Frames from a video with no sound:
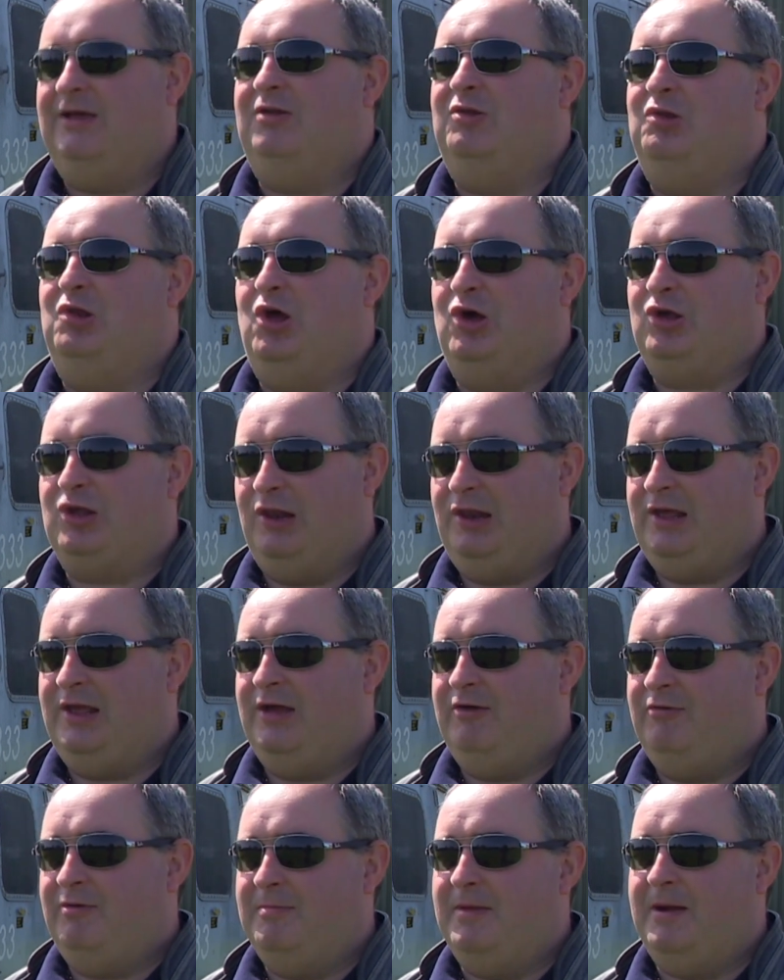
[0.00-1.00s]
And luckily,
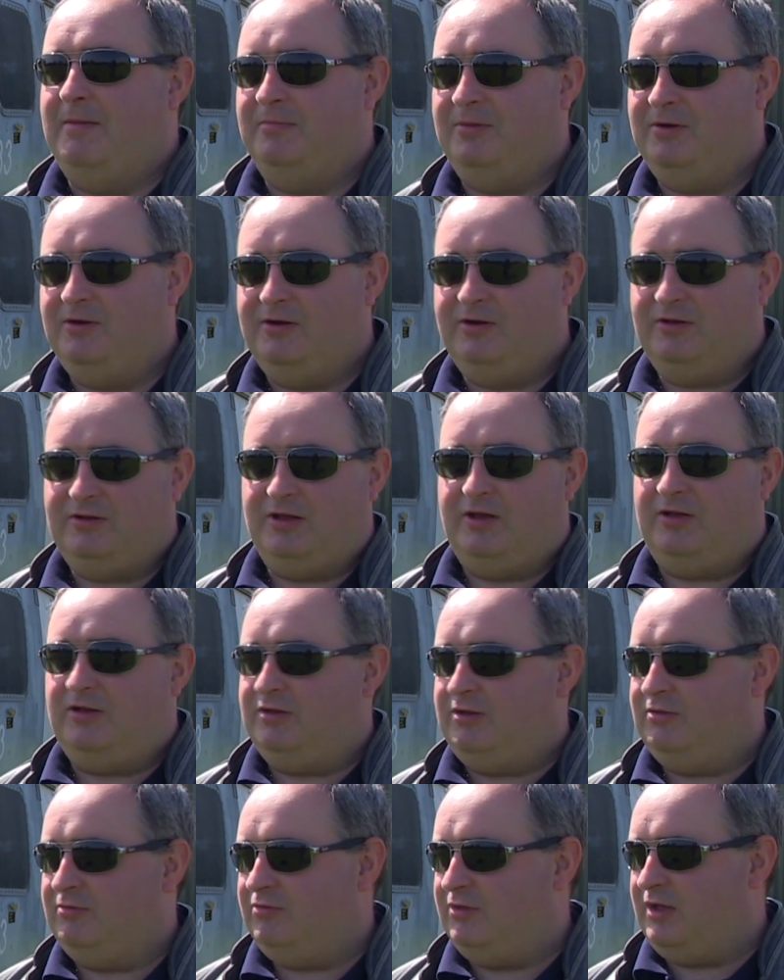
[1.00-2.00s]
I remember that
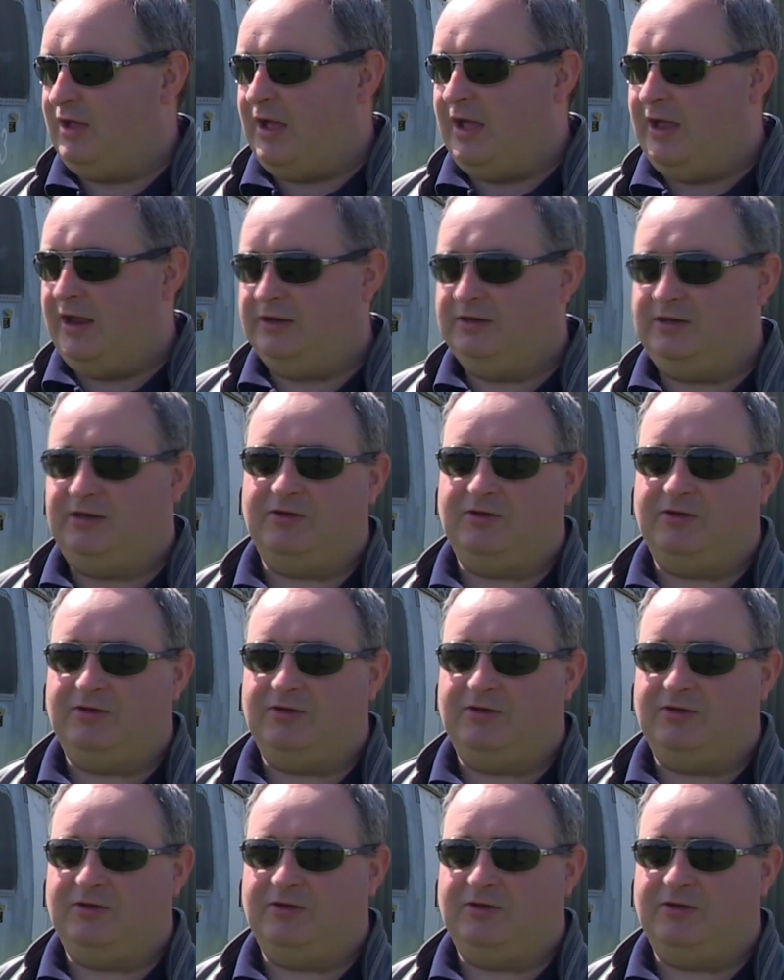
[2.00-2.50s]
you know, head